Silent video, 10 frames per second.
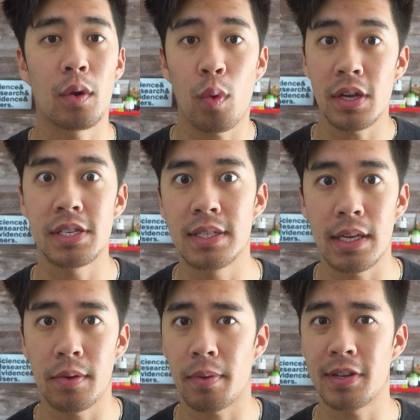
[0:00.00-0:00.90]
questions
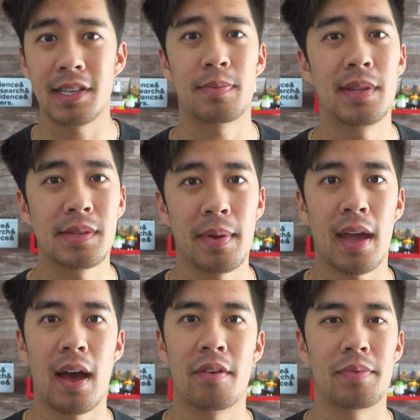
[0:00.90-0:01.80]
that your participants may
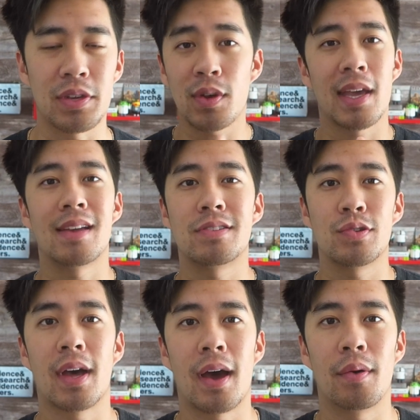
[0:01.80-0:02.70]
have, but you can't
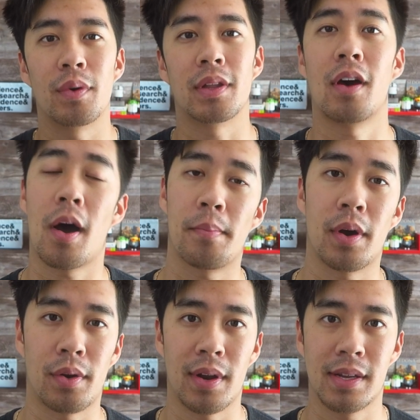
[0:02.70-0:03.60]
do that with an
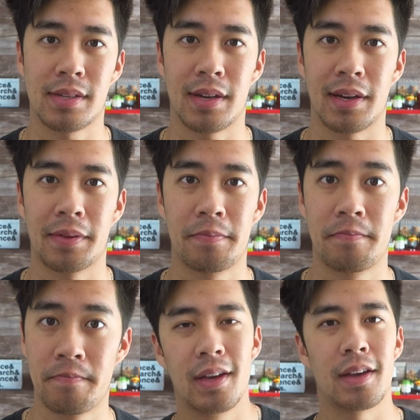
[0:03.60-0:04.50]
unmoderated study.
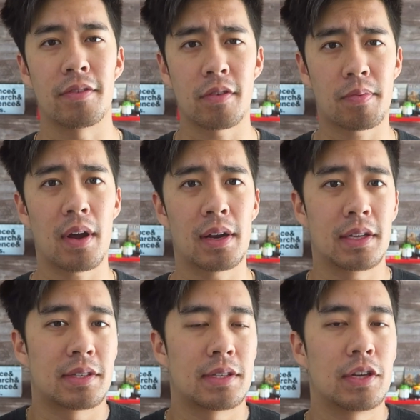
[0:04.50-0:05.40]
If your
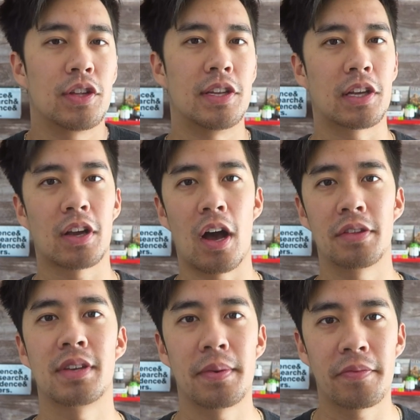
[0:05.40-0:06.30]
product is still in the
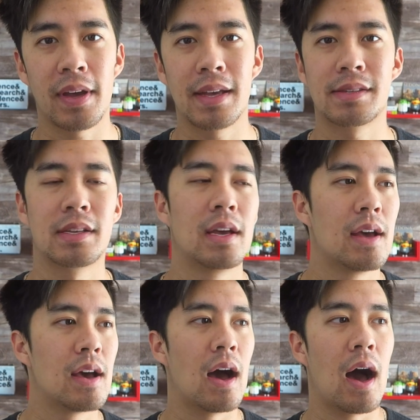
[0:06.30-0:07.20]
concept phase,
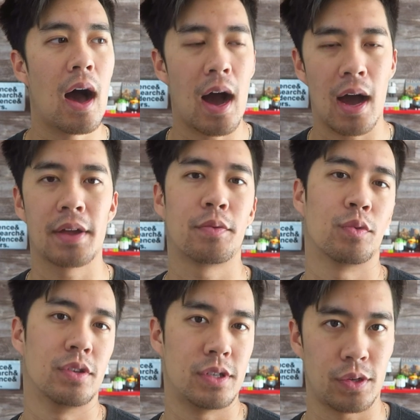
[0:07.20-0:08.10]
I
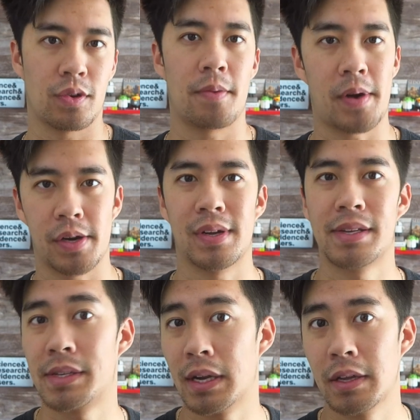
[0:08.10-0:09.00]
would do a moderated
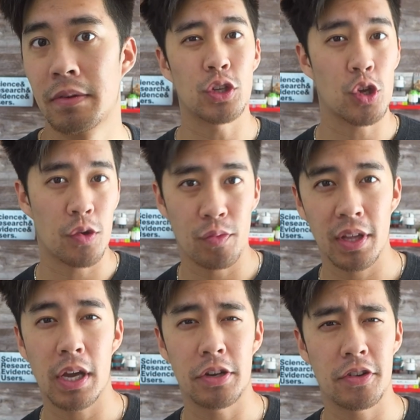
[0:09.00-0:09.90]
study so you can
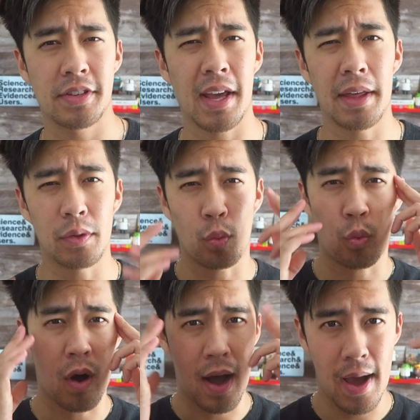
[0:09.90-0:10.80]
really understand the
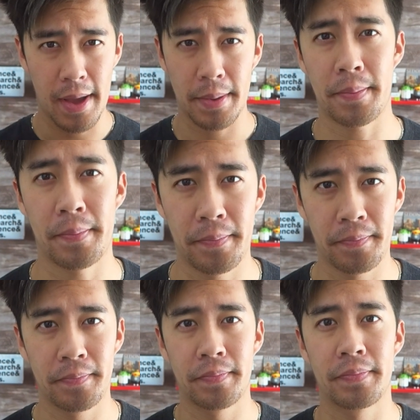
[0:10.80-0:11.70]
why.
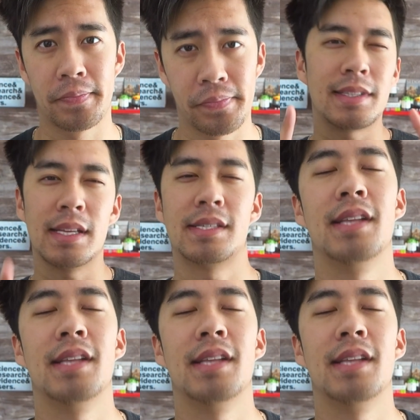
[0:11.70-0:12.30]
It's